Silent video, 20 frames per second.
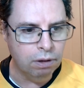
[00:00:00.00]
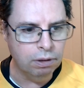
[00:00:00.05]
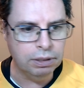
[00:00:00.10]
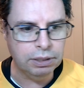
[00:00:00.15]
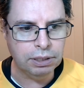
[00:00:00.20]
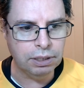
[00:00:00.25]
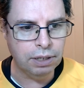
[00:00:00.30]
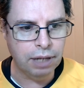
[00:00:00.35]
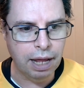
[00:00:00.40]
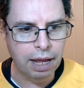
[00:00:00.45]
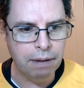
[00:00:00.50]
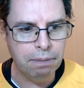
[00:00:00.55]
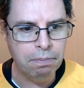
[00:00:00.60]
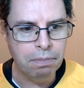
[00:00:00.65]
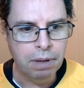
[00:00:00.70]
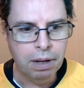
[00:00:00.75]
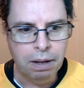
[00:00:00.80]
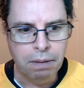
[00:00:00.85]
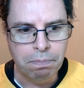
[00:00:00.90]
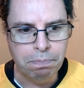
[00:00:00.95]
Ulster
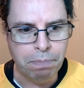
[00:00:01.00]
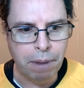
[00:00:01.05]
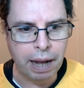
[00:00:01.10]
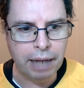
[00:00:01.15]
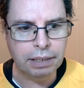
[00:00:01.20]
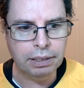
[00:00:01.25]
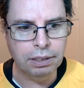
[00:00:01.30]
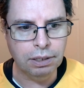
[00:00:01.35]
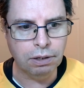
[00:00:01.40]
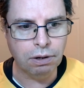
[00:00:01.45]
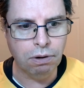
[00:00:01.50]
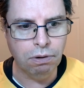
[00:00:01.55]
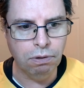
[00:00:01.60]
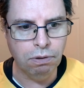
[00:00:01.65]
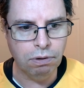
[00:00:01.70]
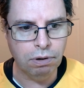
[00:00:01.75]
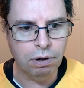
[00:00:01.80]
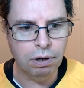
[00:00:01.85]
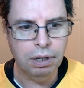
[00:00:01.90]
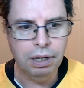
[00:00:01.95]
then back to the
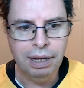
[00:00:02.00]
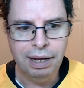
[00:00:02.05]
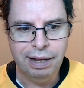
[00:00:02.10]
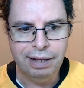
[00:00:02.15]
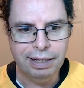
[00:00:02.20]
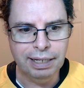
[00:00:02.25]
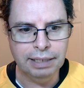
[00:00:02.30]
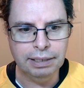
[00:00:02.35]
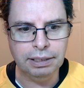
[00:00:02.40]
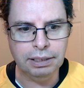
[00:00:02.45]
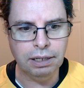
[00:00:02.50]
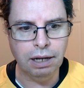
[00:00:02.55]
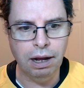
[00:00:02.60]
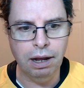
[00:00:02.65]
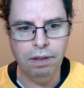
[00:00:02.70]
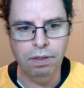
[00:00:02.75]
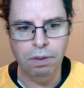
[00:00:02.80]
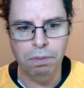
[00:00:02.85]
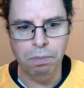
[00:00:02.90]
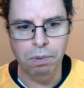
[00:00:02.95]
corner. This
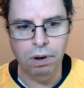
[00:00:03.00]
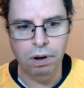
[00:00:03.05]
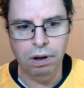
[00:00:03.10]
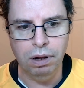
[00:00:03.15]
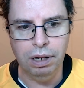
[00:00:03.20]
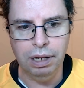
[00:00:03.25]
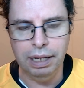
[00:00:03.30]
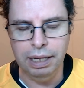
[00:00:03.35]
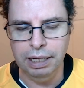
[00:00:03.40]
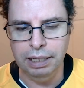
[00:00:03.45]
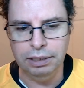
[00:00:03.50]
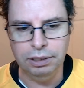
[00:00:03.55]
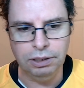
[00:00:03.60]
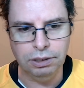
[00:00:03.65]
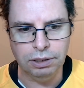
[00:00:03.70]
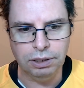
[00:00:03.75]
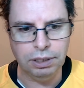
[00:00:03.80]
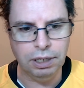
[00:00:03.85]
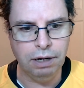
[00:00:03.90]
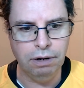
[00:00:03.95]
time the maul
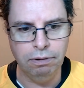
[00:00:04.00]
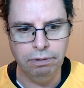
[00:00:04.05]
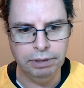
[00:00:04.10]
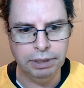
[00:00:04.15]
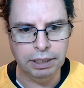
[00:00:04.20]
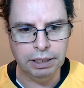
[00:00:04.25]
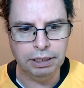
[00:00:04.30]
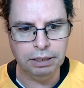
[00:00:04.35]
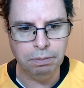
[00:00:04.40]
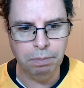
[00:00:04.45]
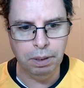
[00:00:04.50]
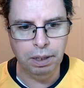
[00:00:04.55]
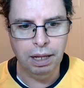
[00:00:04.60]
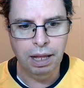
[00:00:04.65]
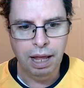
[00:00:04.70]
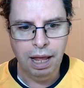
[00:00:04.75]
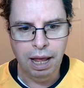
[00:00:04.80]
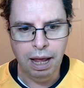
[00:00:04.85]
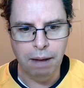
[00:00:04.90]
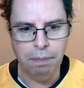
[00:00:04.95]
is just
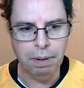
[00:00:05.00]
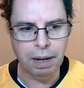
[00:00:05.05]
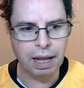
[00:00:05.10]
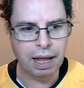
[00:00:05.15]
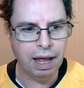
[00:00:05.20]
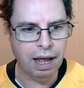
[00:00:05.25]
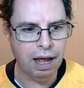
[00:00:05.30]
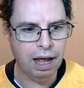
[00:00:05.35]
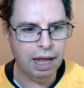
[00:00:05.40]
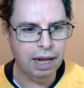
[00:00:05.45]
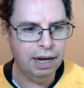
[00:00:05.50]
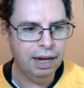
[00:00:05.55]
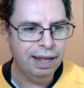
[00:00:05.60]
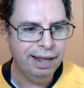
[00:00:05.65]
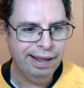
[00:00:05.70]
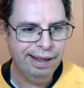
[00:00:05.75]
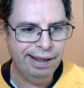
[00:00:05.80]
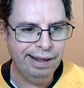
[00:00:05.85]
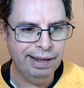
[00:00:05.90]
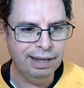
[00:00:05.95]
irresistible and
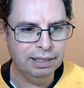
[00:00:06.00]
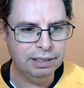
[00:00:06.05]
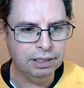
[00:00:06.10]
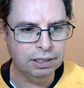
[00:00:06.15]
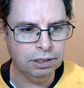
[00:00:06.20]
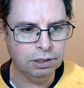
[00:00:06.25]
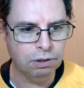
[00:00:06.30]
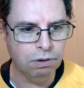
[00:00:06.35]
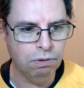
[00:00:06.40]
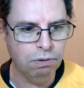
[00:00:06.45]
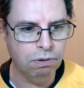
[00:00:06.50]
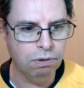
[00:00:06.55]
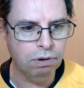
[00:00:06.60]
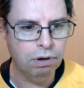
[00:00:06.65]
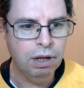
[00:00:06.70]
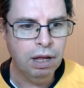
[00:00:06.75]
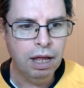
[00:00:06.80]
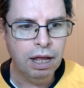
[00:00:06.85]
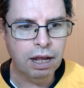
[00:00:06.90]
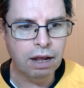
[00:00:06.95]
McCann is the
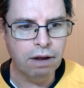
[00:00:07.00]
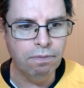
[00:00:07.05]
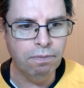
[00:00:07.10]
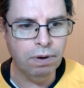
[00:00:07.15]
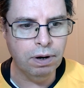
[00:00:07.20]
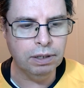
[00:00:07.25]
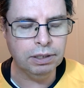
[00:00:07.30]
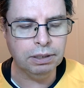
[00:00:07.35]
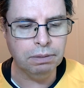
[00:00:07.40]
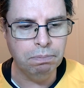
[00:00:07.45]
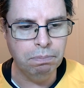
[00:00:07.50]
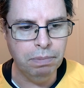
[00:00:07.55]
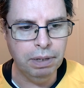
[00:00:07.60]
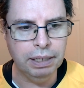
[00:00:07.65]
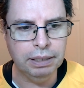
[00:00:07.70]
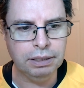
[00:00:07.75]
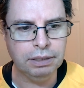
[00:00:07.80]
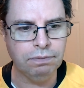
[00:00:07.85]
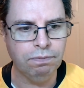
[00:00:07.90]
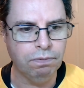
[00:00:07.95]
scorer. Conversion
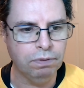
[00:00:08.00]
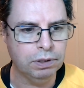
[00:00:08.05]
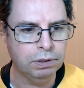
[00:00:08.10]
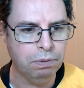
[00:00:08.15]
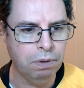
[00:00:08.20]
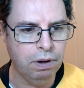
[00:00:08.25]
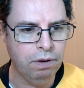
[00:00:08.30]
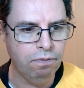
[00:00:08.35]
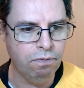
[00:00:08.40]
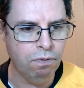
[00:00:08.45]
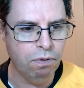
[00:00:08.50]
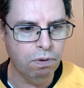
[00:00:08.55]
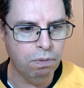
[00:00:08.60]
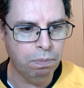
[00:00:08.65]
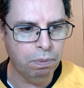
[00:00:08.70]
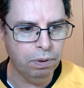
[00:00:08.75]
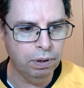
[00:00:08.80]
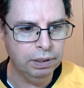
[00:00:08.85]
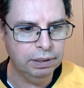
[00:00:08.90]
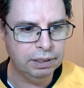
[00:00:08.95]
missed for
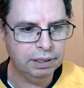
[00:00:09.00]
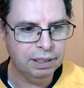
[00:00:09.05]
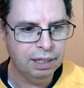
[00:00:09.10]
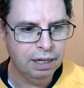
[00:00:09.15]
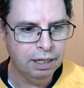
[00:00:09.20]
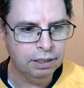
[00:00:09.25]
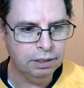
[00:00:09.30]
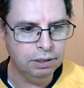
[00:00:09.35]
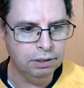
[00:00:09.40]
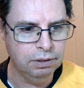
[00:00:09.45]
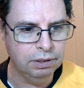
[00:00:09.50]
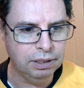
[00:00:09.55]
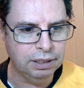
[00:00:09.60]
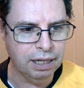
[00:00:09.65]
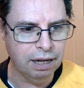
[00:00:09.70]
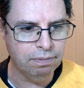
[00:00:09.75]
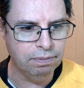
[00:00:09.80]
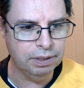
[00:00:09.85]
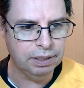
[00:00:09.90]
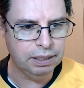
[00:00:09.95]
24 points to
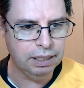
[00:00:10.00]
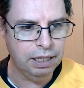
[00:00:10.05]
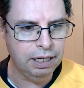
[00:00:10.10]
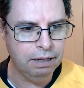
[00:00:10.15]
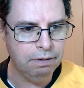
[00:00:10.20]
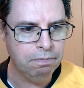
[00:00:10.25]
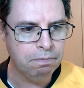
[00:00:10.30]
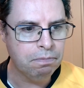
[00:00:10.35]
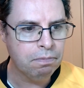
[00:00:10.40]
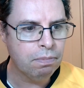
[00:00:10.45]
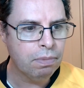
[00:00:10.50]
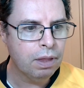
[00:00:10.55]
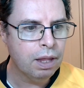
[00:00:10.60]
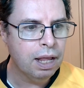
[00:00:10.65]
17.